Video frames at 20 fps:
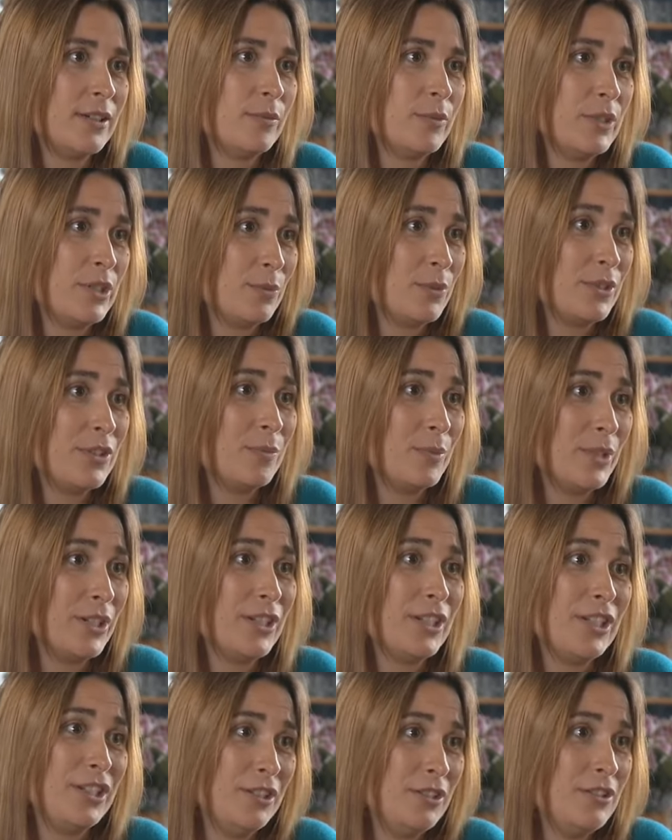which would have been
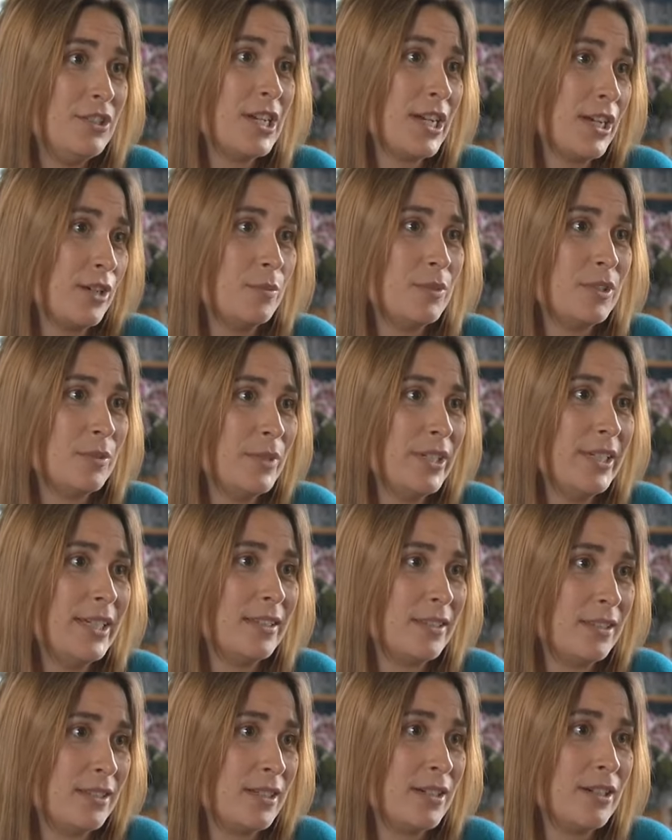a huge help to me
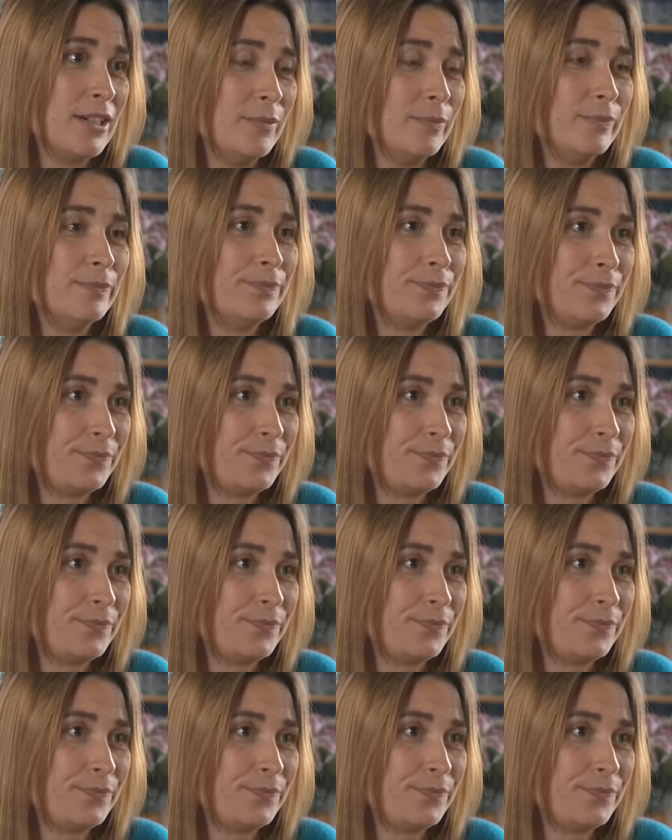at the time.